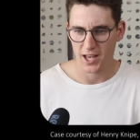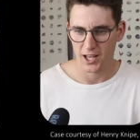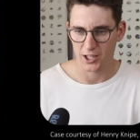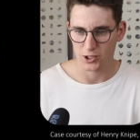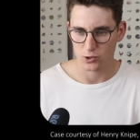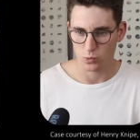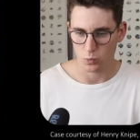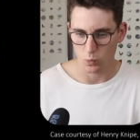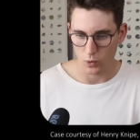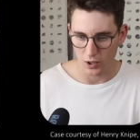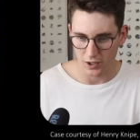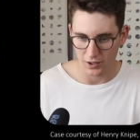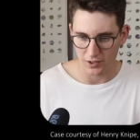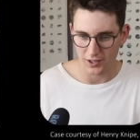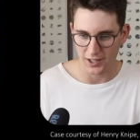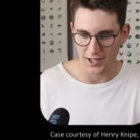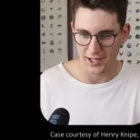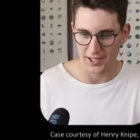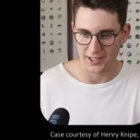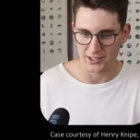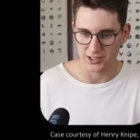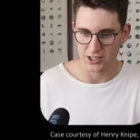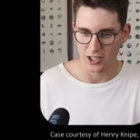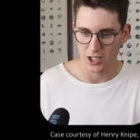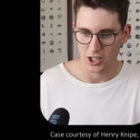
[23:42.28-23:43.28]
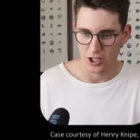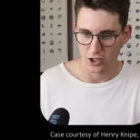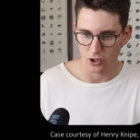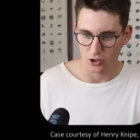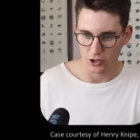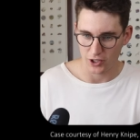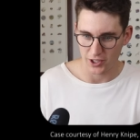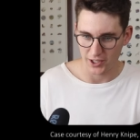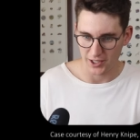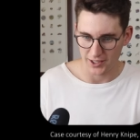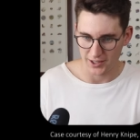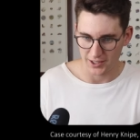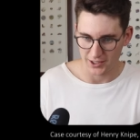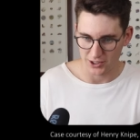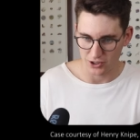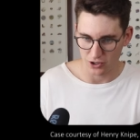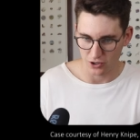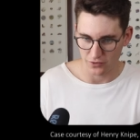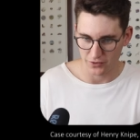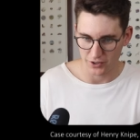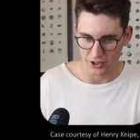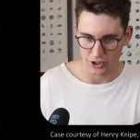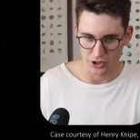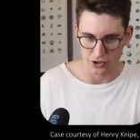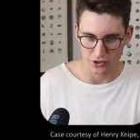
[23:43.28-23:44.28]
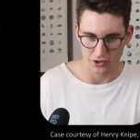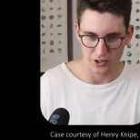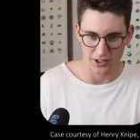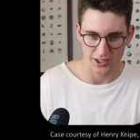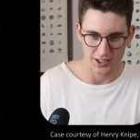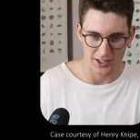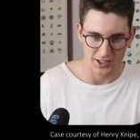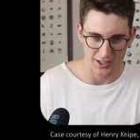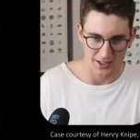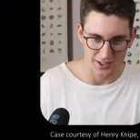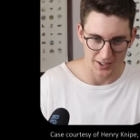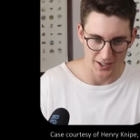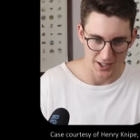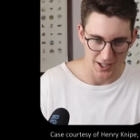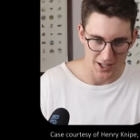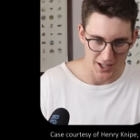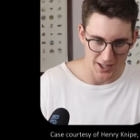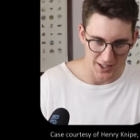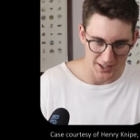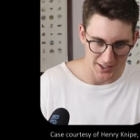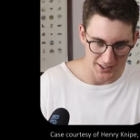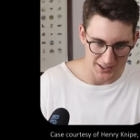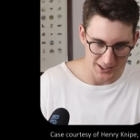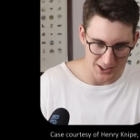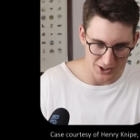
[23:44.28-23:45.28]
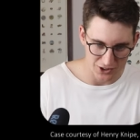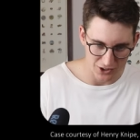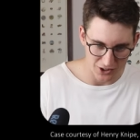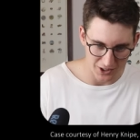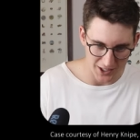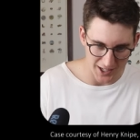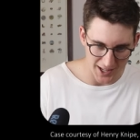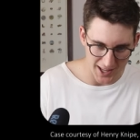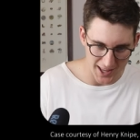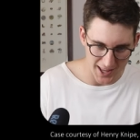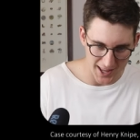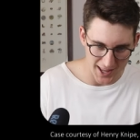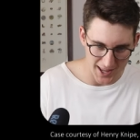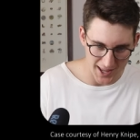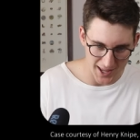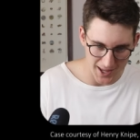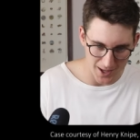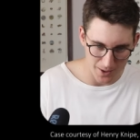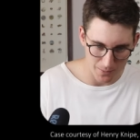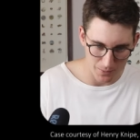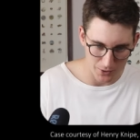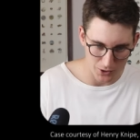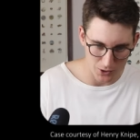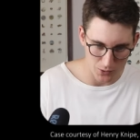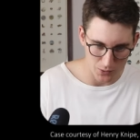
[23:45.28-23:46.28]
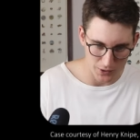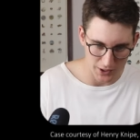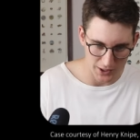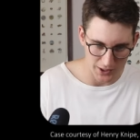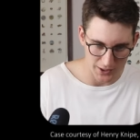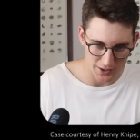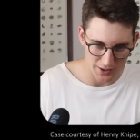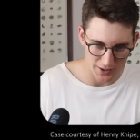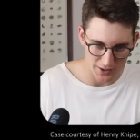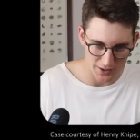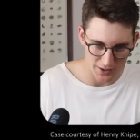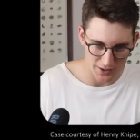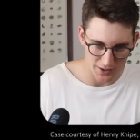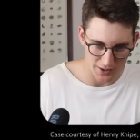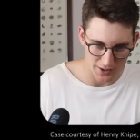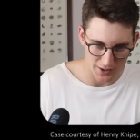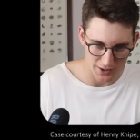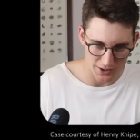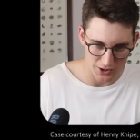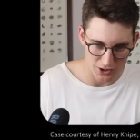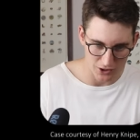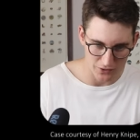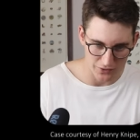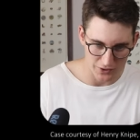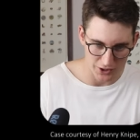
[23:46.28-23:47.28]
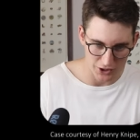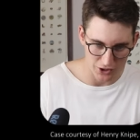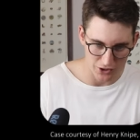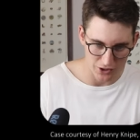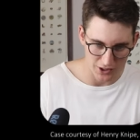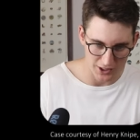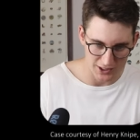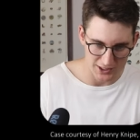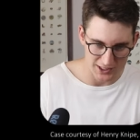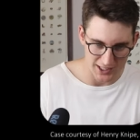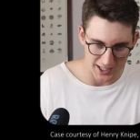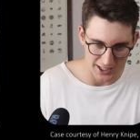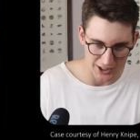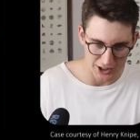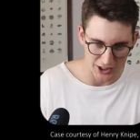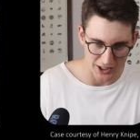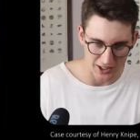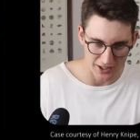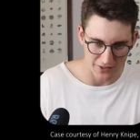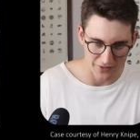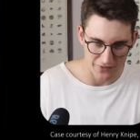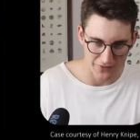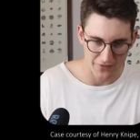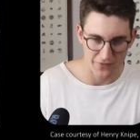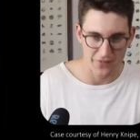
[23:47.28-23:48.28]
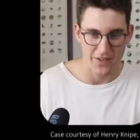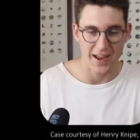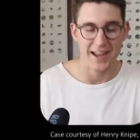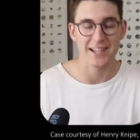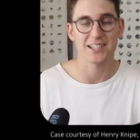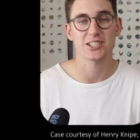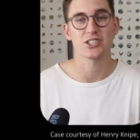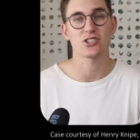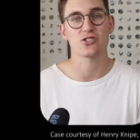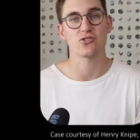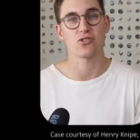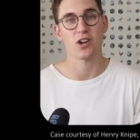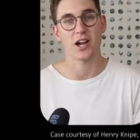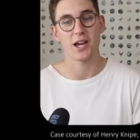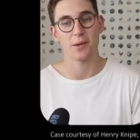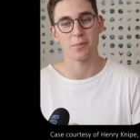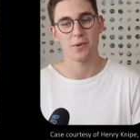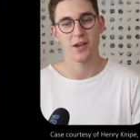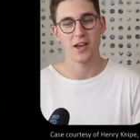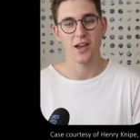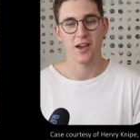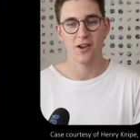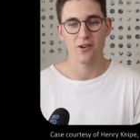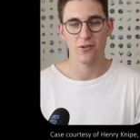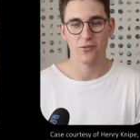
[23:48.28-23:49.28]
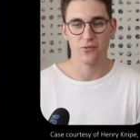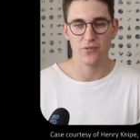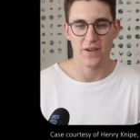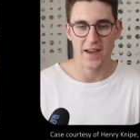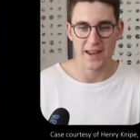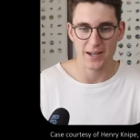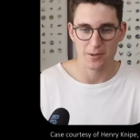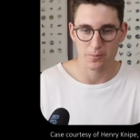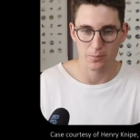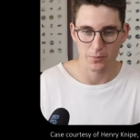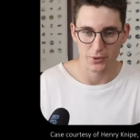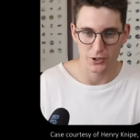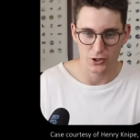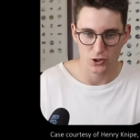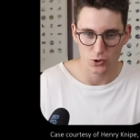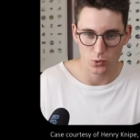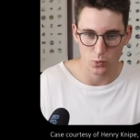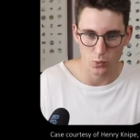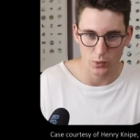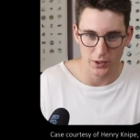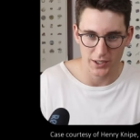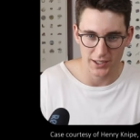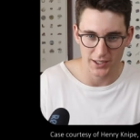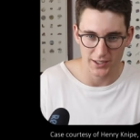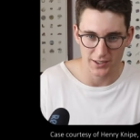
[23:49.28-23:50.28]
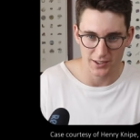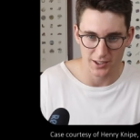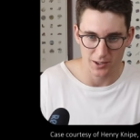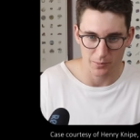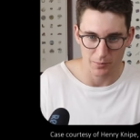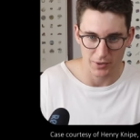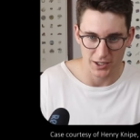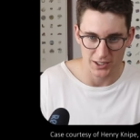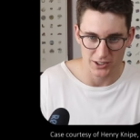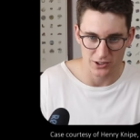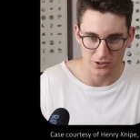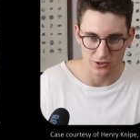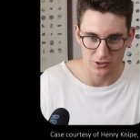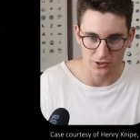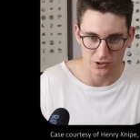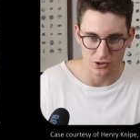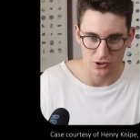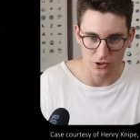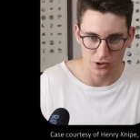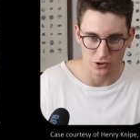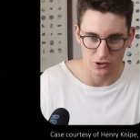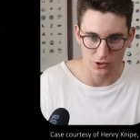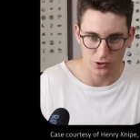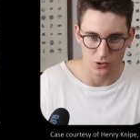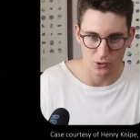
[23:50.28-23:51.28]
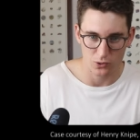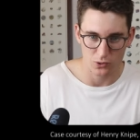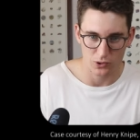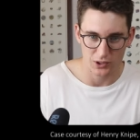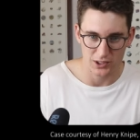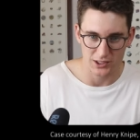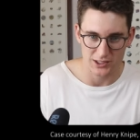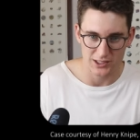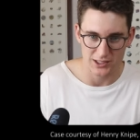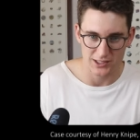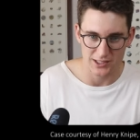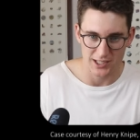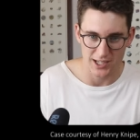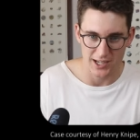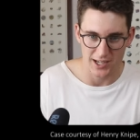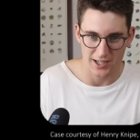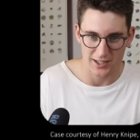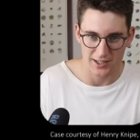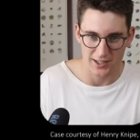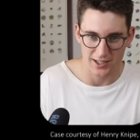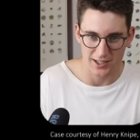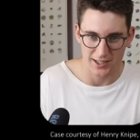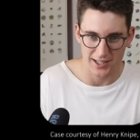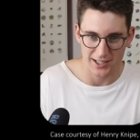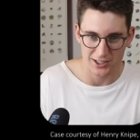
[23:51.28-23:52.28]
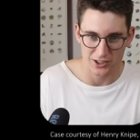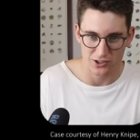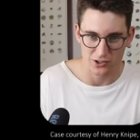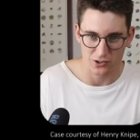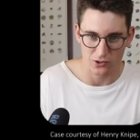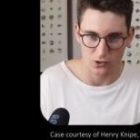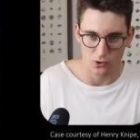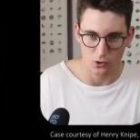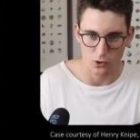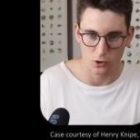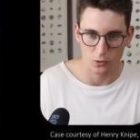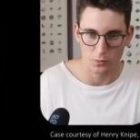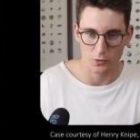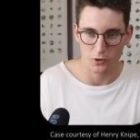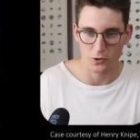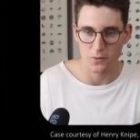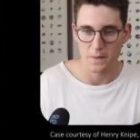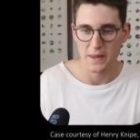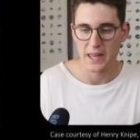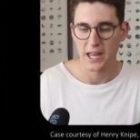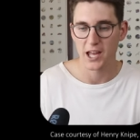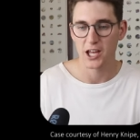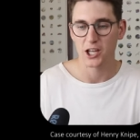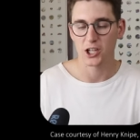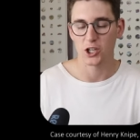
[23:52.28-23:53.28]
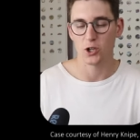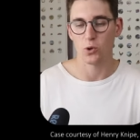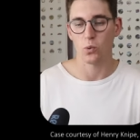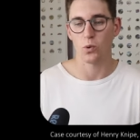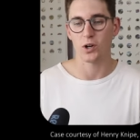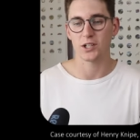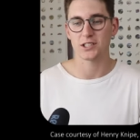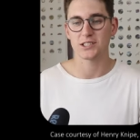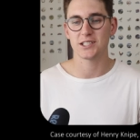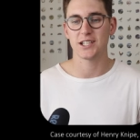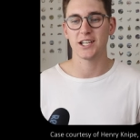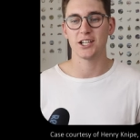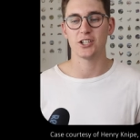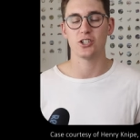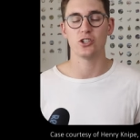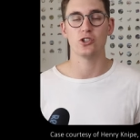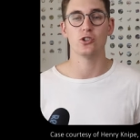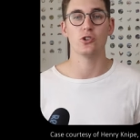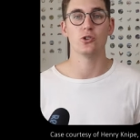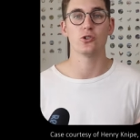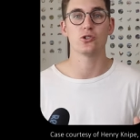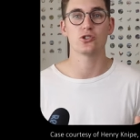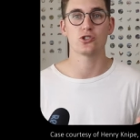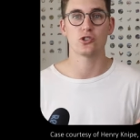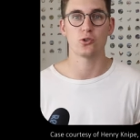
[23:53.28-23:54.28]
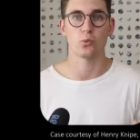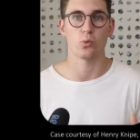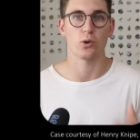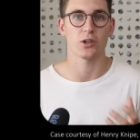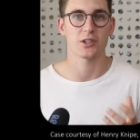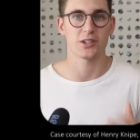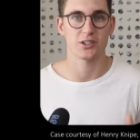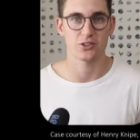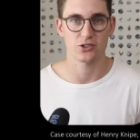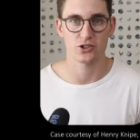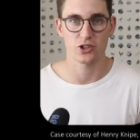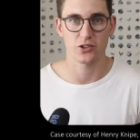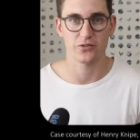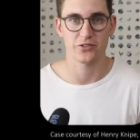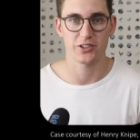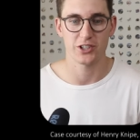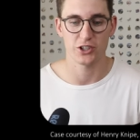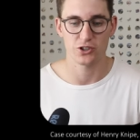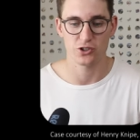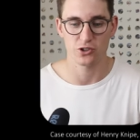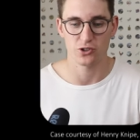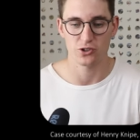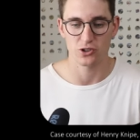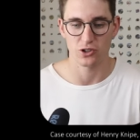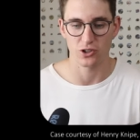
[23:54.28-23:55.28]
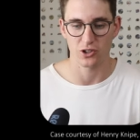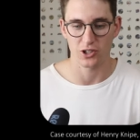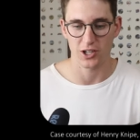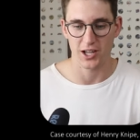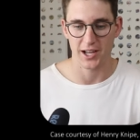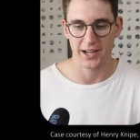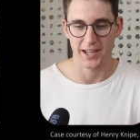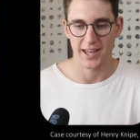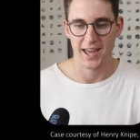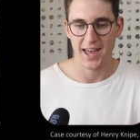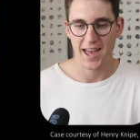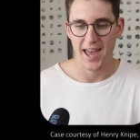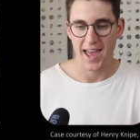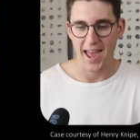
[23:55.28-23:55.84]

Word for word: as well as looking at the soft tissue here. This is not air between the soft tissue, this is actually a fat stripe fat between the muscles. Don't call this as air there, that's normal. You want to get used to what the soft tissues look like